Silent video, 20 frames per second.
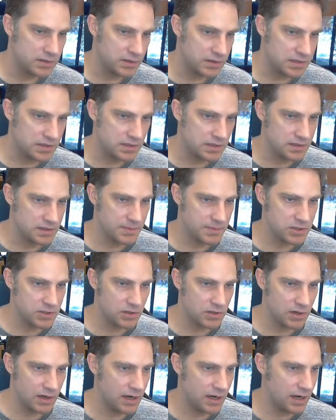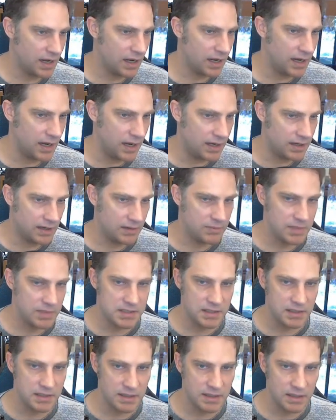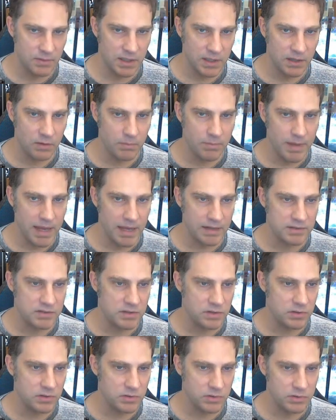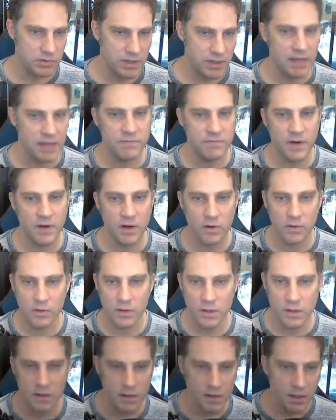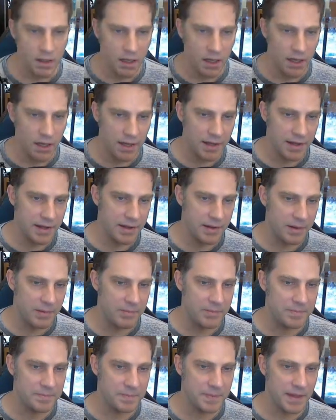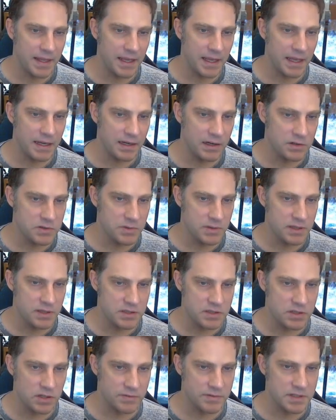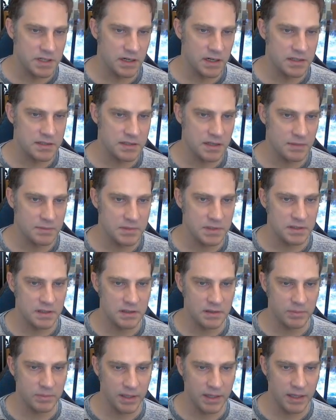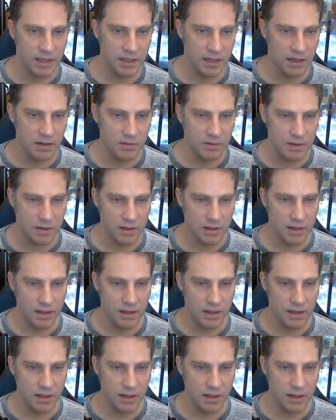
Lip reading: So let's make sure I didn't miss anything. We can go back to the info, and here's where the service areas comes into play.